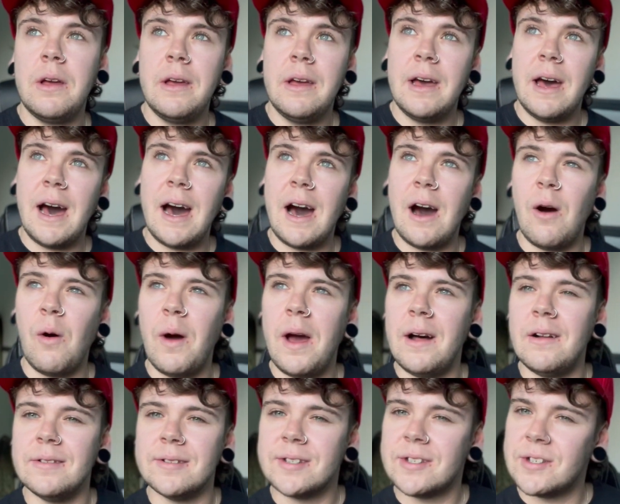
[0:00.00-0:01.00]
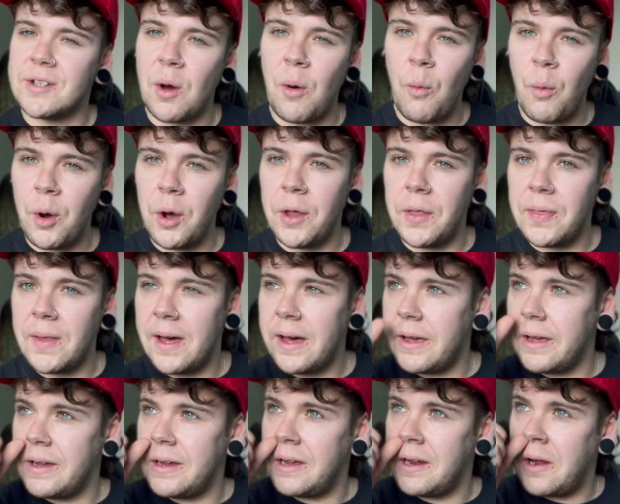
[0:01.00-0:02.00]
how else to word
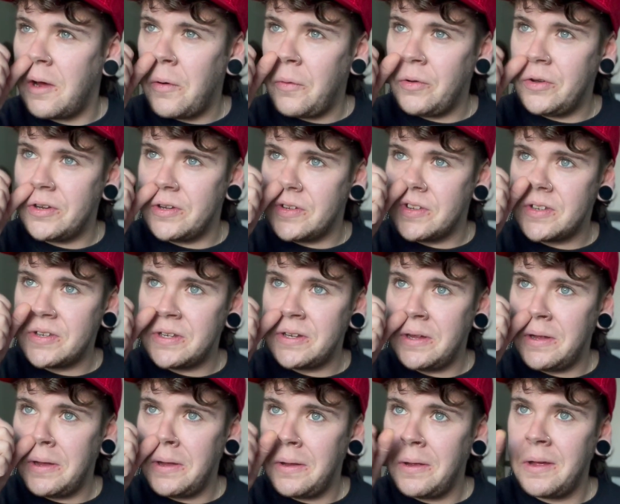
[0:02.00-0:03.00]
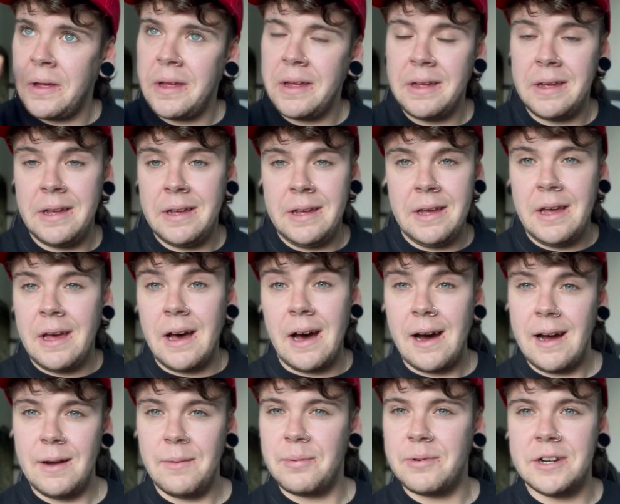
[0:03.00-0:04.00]
that, you know, just
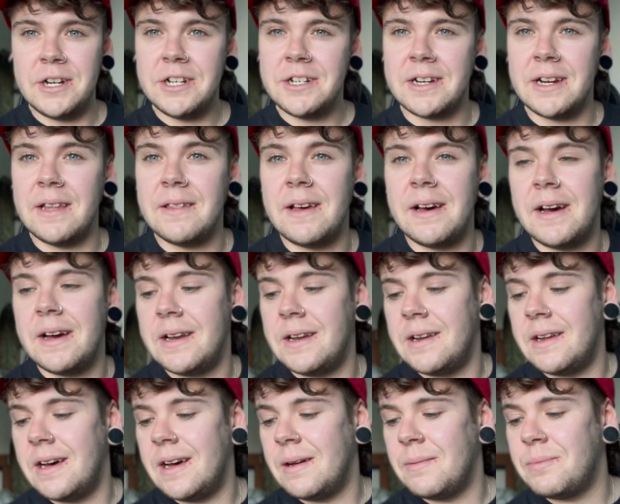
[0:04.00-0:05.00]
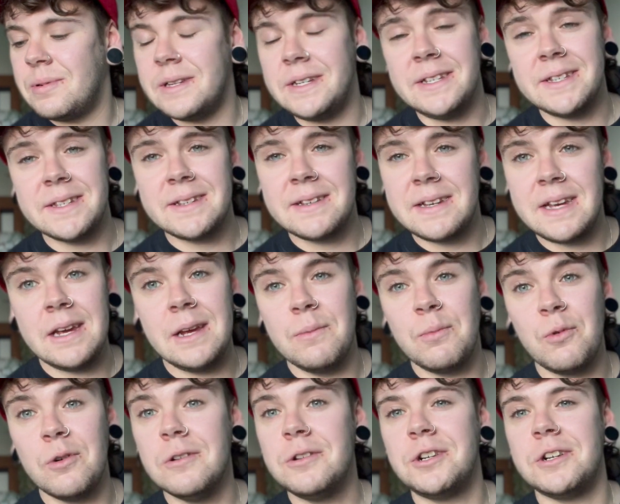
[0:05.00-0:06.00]
I appreciate that, and please keep
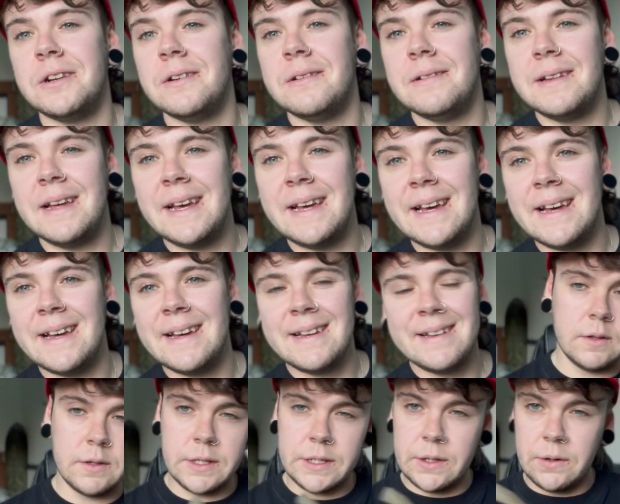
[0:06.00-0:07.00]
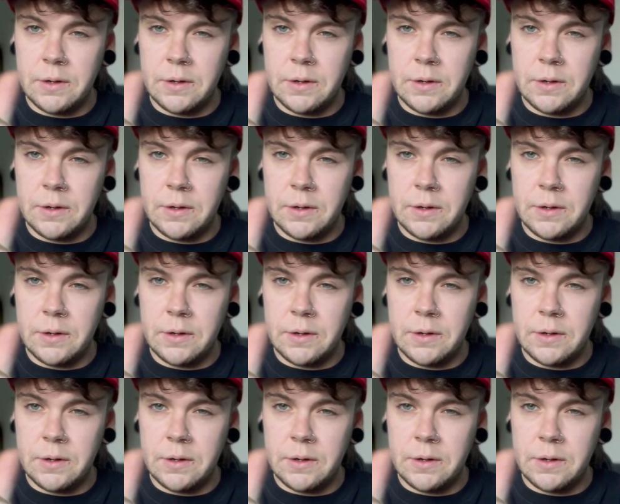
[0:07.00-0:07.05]
watching. So